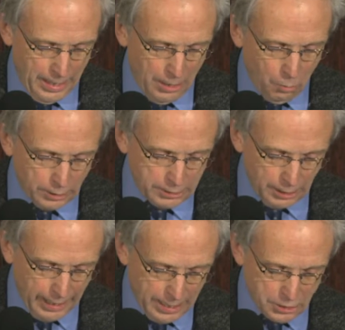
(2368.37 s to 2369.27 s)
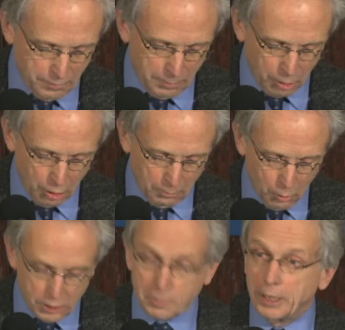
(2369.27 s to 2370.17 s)
He was the last of the Murrow
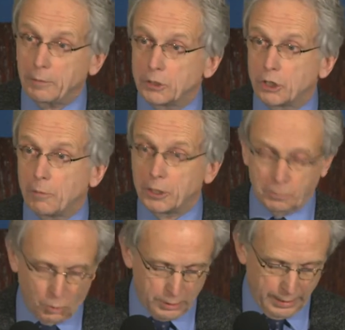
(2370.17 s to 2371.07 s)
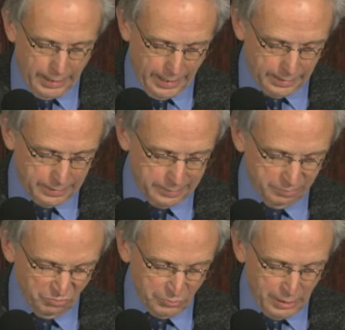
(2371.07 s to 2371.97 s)
Boys, but he was so much more than that.
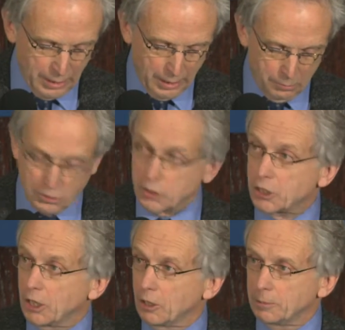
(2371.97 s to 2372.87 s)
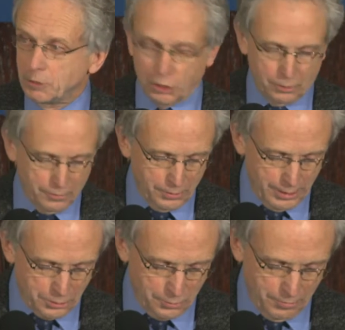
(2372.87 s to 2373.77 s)
He was a skilled observer,
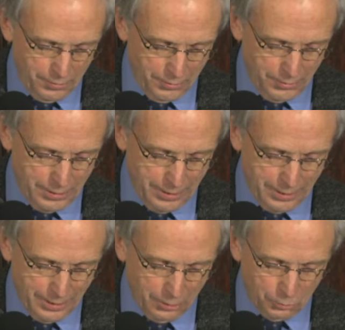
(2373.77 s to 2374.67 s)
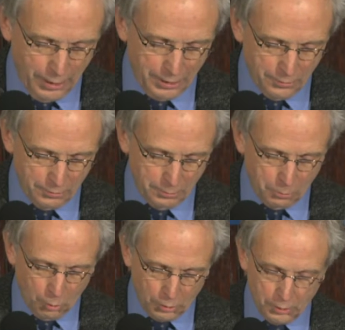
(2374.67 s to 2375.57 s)
as we've heard, a writer and
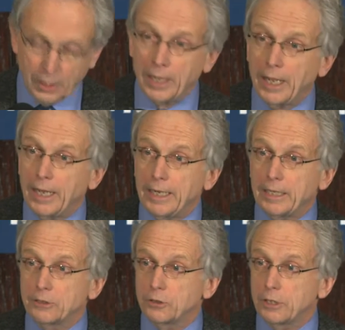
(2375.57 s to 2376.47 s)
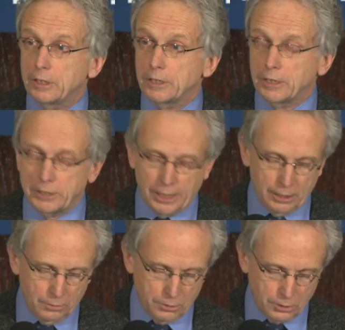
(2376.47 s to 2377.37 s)
reporter, and he
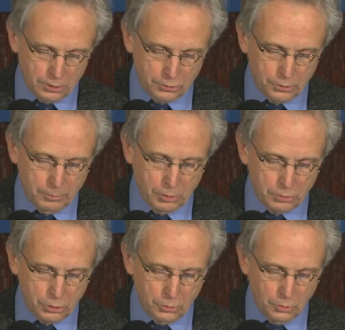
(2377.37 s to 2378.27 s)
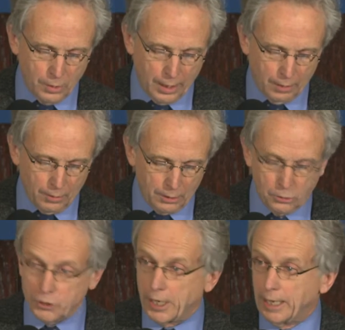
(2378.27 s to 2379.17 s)
continued to contribute to our
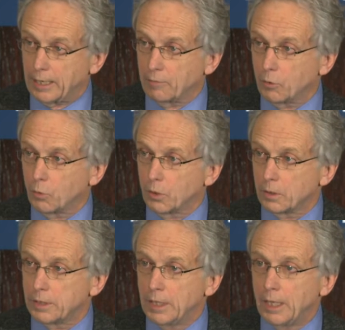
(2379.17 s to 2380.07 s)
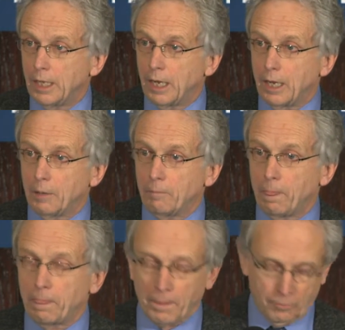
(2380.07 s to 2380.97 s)
understanding of the world
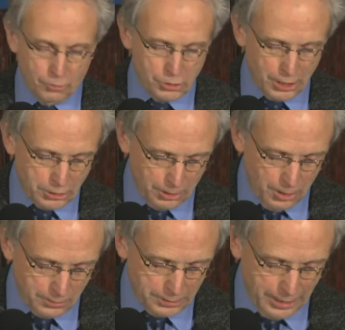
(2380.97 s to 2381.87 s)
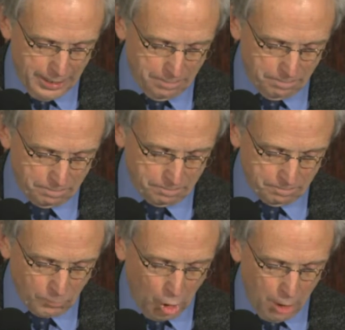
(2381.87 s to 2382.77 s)
for such a long time,
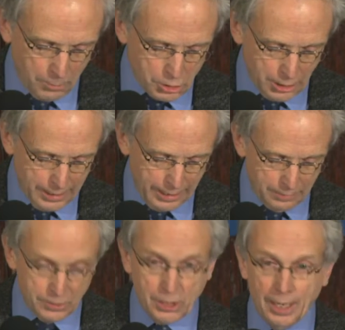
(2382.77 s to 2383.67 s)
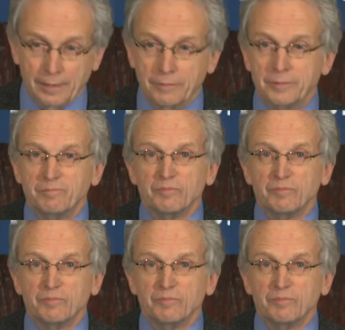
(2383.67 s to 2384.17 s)
almost to the end of his life.